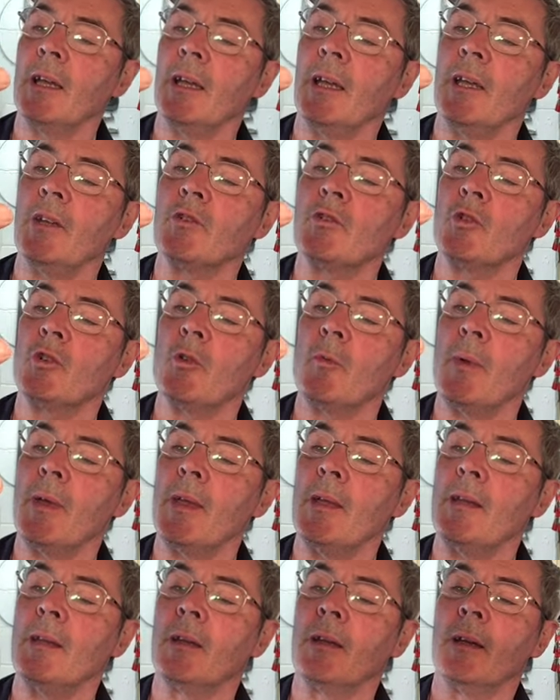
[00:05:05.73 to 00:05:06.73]
it should have
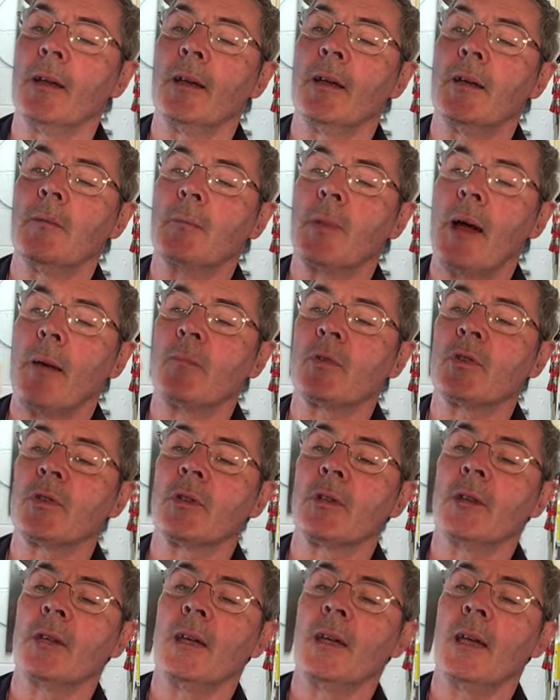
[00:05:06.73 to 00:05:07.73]
been perhaps